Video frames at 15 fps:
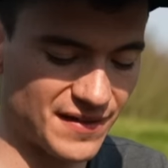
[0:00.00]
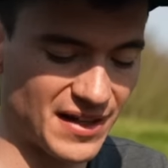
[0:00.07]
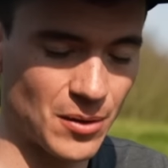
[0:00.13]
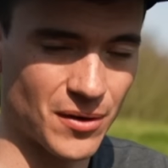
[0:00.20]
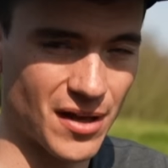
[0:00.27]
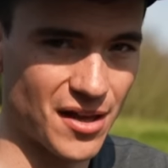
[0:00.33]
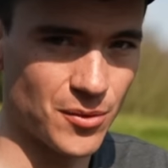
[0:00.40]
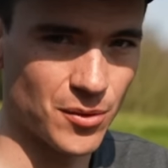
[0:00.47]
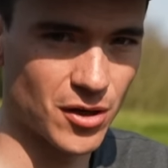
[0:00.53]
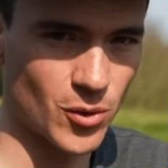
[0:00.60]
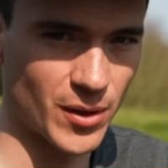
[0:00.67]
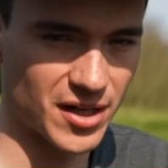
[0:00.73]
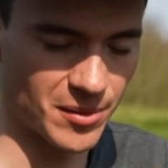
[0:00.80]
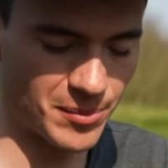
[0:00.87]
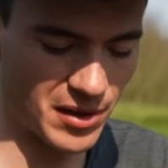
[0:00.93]
and that will get you a
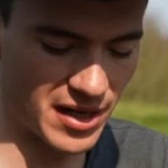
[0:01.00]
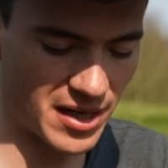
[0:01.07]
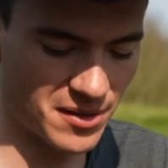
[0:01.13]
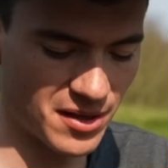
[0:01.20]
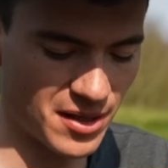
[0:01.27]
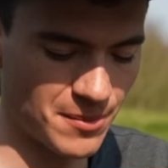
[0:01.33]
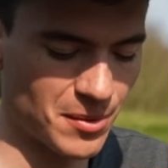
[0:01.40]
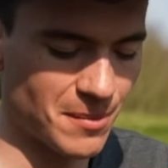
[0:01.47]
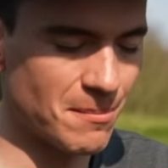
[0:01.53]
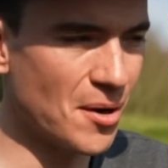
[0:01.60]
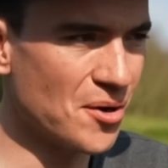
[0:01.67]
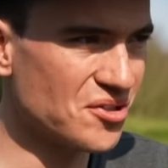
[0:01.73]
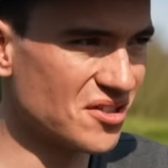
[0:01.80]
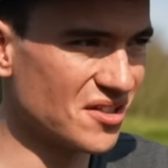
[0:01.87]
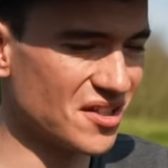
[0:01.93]
quicker bite, but
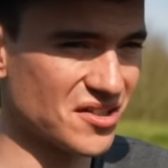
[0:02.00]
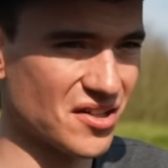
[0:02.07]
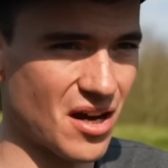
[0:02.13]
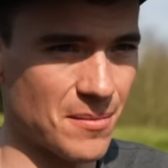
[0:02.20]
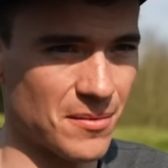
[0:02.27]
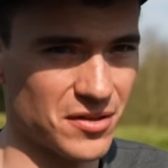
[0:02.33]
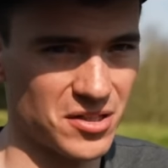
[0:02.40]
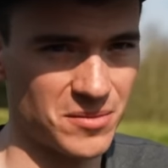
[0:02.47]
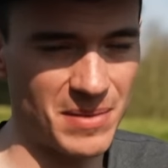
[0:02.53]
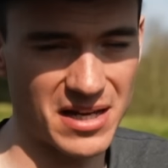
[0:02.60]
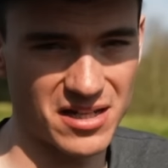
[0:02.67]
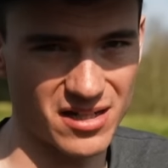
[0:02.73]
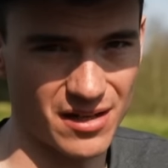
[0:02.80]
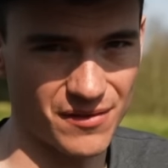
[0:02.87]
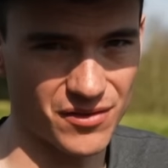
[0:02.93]
most of the time,
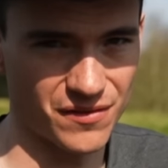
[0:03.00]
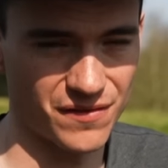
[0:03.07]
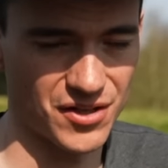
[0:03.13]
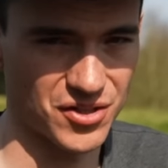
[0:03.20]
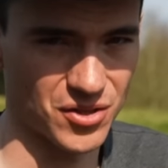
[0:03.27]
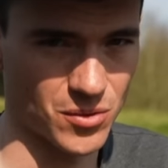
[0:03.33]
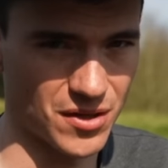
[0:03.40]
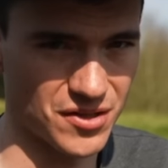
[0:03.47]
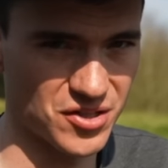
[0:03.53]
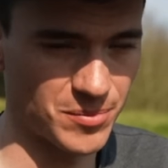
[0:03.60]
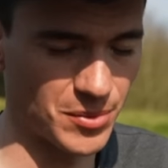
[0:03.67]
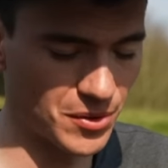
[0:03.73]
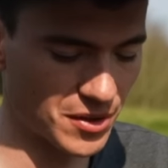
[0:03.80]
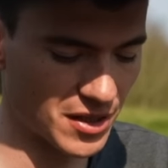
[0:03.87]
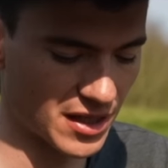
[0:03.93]
especially if the fish are quite
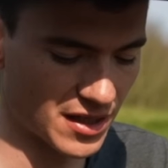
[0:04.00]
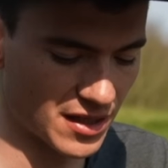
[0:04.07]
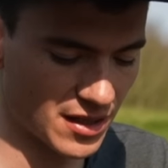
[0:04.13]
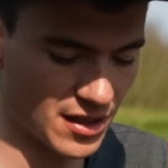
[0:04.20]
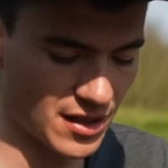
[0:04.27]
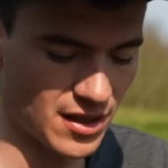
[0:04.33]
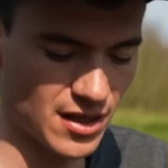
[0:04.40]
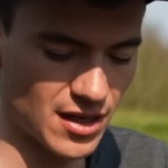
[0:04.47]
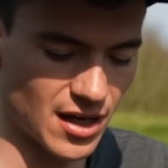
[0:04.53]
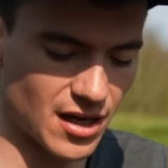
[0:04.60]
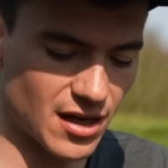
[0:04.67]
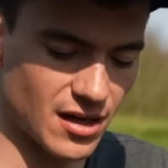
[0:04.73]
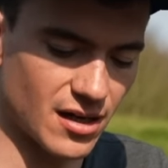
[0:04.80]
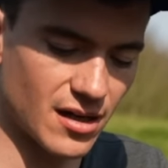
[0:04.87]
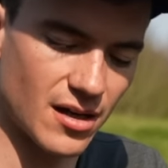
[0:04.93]
spooky,
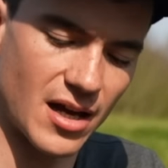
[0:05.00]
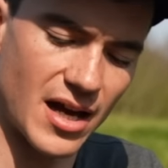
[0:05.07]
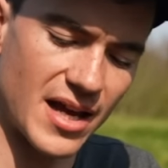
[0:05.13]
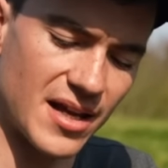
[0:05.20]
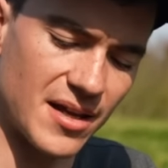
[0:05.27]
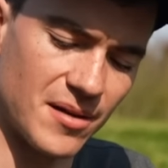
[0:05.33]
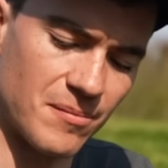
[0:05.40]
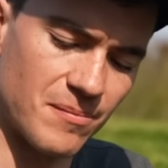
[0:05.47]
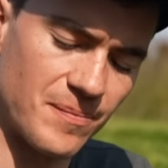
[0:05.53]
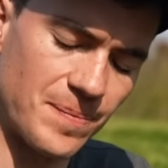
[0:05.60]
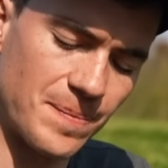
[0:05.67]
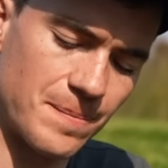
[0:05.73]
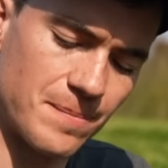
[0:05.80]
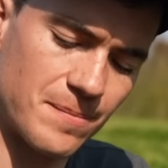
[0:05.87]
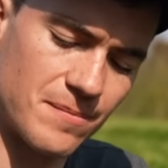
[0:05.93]
uh, a
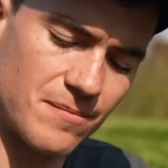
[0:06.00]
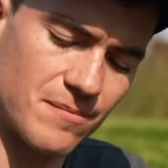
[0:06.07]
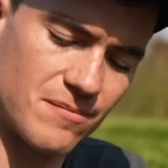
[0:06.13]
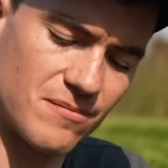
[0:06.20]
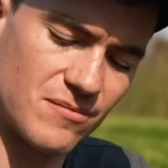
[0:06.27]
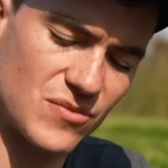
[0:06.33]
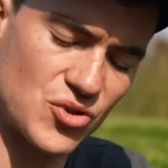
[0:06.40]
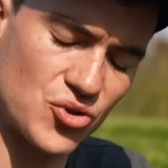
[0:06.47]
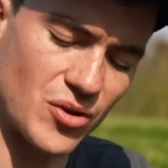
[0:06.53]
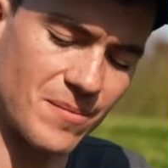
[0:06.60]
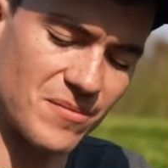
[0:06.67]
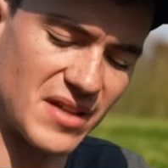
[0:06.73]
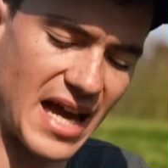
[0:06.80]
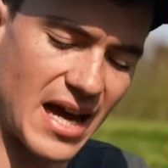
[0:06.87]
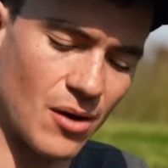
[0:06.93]

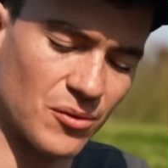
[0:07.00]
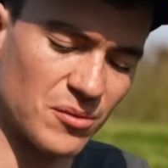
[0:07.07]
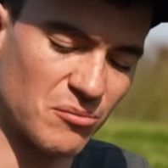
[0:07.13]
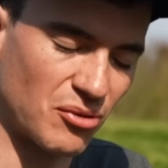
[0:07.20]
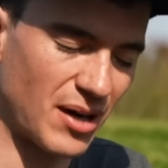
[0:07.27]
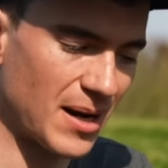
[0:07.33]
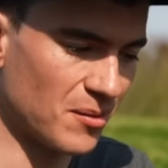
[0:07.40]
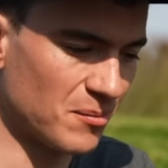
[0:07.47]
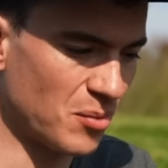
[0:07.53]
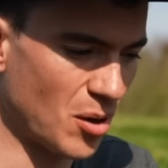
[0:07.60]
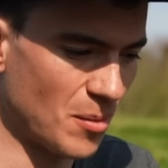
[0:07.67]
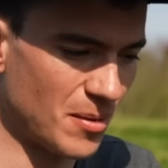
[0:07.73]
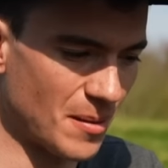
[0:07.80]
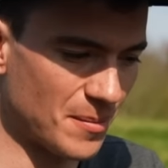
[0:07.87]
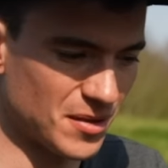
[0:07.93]
trimmed down brown
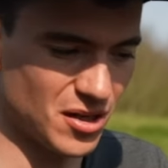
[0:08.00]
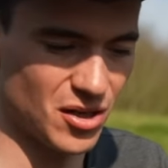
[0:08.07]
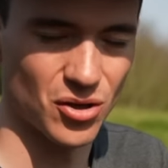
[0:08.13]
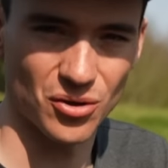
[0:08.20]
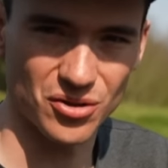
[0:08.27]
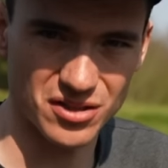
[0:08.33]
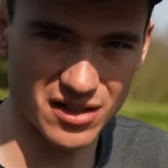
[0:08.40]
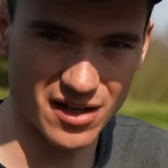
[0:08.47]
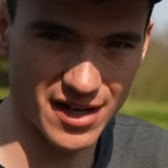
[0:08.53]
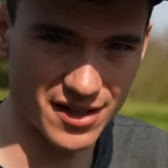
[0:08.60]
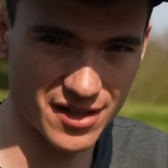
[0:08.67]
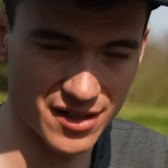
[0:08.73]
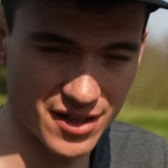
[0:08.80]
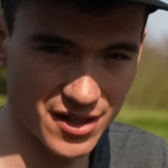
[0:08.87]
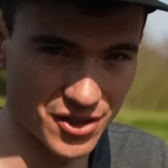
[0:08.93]
pop-up that looks like
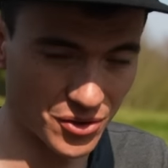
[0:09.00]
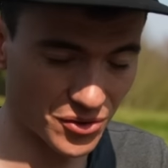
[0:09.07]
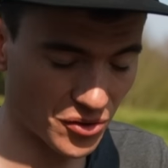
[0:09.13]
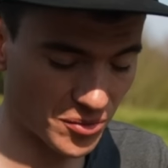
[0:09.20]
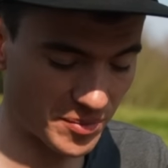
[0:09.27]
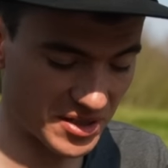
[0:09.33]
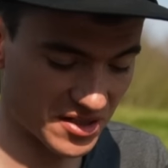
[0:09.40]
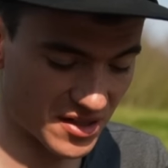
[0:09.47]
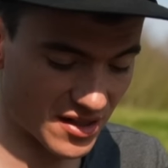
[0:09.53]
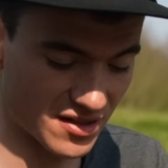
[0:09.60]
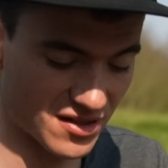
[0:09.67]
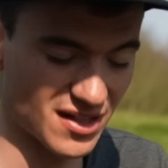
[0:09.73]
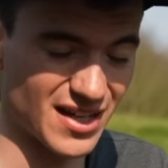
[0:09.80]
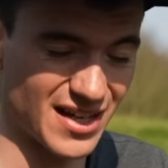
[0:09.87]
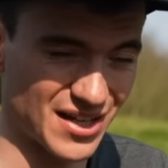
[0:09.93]
your dog
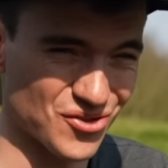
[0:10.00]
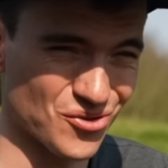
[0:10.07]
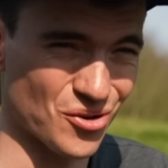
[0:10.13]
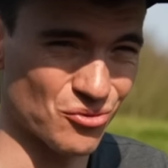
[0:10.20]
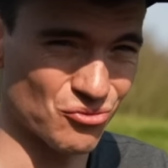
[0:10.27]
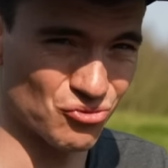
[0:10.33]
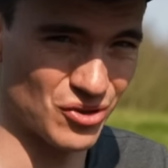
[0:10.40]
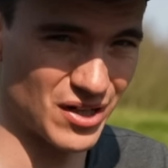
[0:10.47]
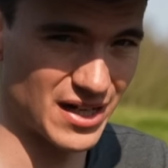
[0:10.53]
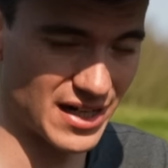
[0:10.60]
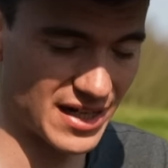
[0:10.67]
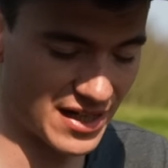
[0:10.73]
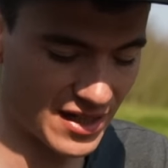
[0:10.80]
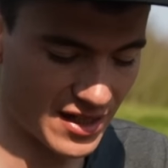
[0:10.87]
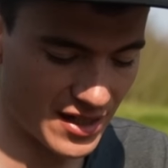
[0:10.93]
biscuits is a
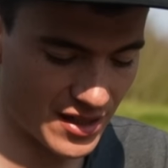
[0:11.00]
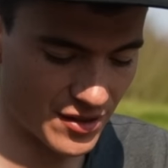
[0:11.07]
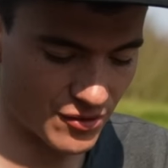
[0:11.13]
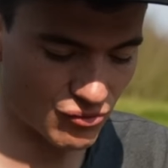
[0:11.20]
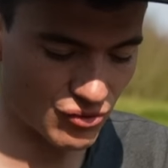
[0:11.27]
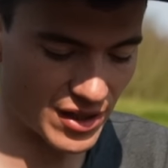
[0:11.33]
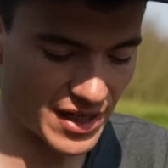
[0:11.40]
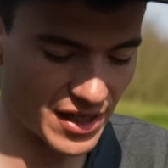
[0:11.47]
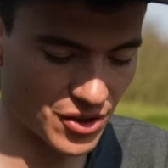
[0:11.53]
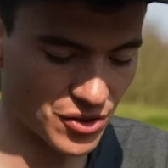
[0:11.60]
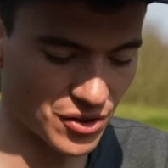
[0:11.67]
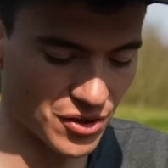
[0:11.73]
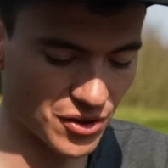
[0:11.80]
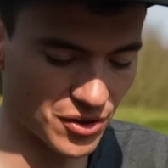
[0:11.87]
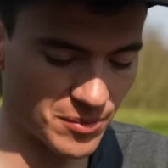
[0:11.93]
really, really
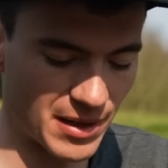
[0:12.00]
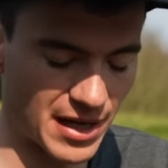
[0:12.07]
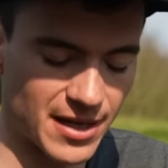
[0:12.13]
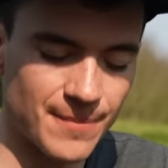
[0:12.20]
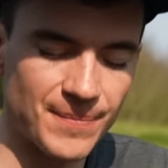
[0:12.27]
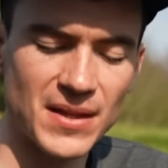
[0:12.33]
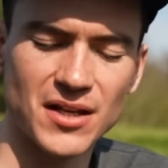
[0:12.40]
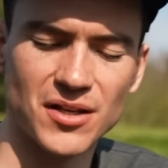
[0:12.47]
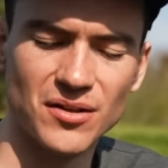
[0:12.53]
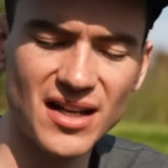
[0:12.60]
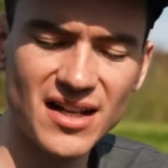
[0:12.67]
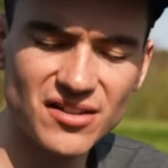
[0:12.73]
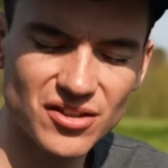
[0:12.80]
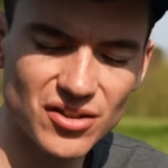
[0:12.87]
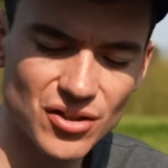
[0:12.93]
good hook bait. You
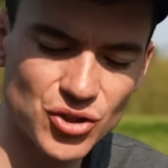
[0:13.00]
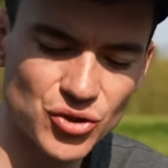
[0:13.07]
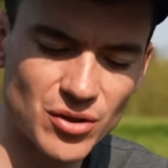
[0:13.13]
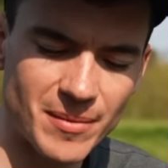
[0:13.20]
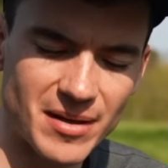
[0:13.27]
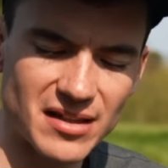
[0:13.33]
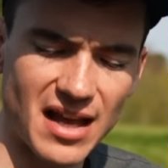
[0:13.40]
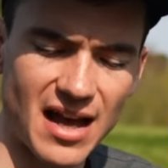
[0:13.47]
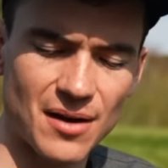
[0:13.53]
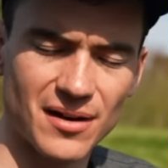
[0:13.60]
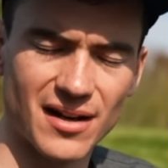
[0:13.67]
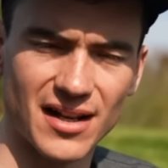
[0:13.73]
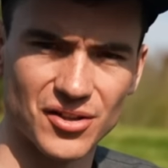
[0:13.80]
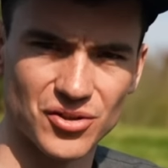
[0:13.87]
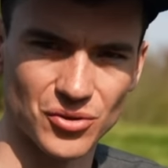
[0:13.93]
need to trim it down
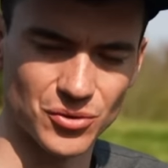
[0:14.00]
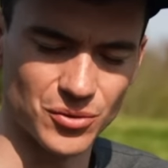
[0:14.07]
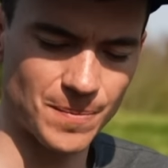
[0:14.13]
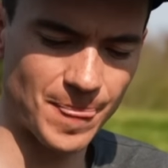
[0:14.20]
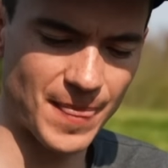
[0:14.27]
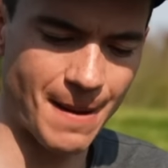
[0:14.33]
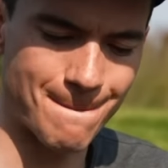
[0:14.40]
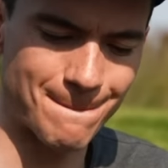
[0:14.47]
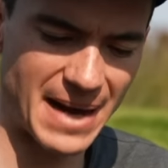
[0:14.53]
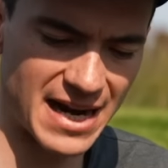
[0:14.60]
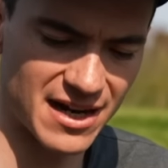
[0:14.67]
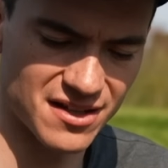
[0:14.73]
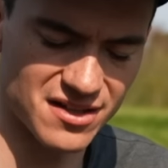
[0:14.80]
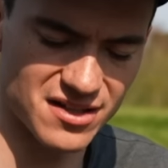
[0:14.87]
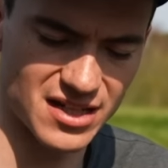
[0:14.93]
a little and
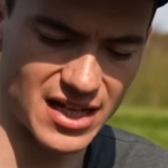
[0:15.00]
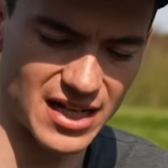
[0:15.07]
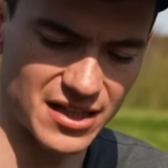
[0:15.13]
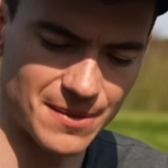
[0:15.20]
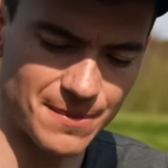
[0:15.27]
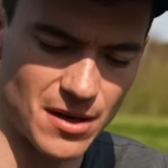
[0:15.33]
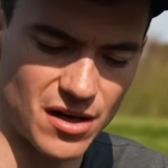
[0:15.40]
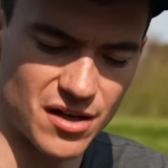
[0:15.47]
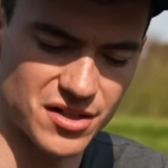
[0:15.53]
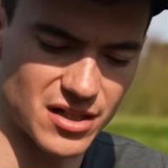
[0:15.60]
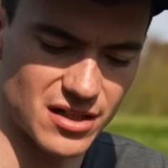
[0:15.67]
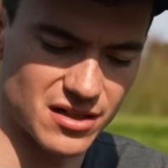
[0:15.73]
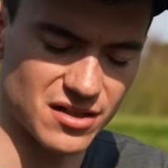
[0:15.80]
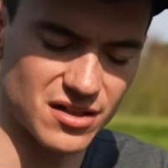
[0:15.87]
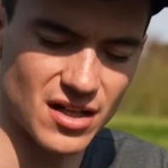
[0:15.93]
balance it in the
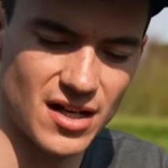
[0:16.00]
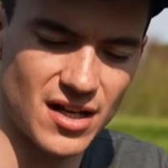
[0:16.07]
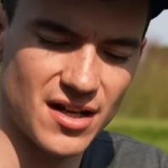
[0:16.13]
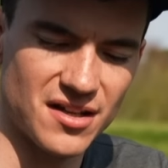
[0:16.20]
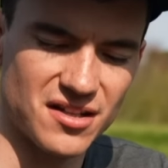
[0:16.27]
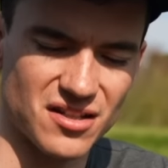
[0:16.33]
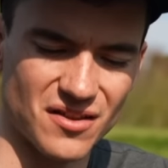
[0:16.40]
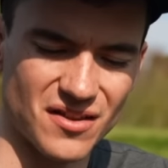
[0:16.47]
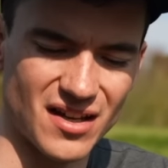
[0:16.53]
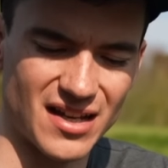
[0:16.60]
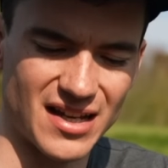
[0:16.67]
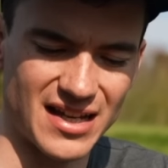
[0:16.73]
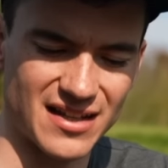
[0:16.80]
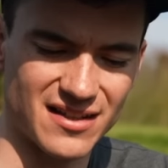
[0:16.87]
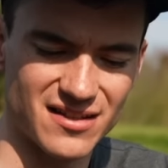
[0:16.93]
margins so that
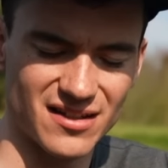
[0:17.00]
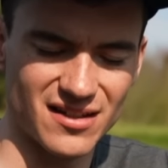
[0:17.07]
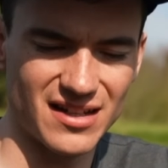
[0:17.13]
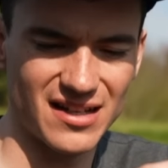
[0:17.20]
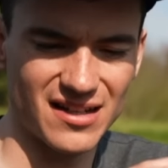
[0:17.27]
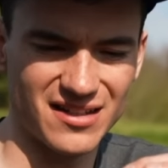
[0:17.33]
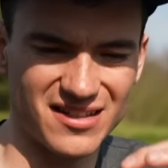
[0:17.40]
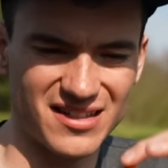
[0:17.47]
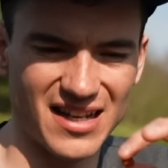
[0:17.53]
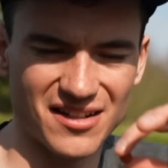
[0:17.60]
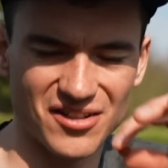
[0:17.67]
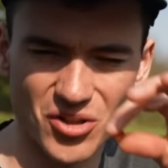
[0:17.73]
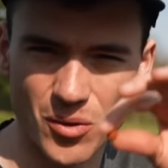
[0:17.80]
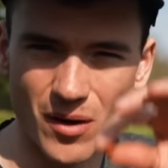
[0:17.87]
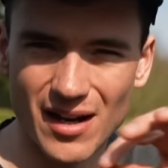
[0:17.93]
it
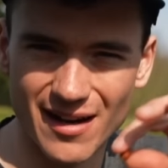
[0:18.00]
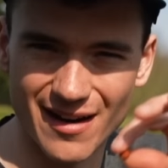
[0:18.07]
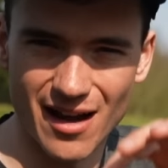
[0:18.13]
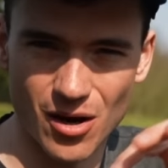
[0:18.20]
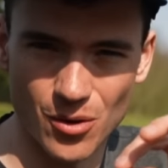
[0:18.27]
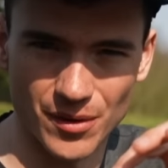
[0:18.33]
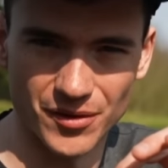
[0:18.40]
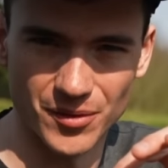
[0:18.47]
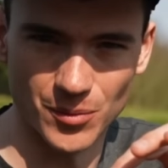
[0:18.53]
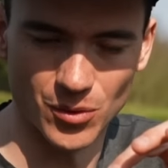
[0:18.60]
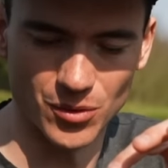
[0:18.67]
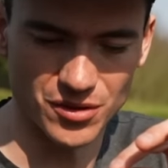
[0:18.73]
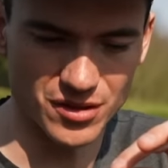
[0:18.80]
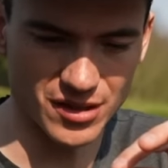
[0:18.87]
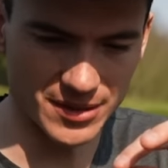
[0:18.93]
sits quite low in the
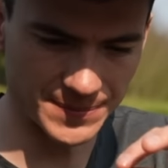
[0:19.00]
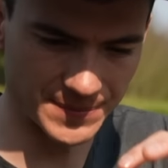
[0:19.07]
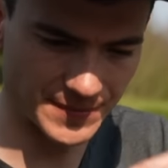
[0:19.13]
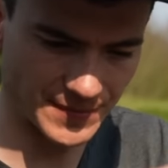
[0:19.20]
water.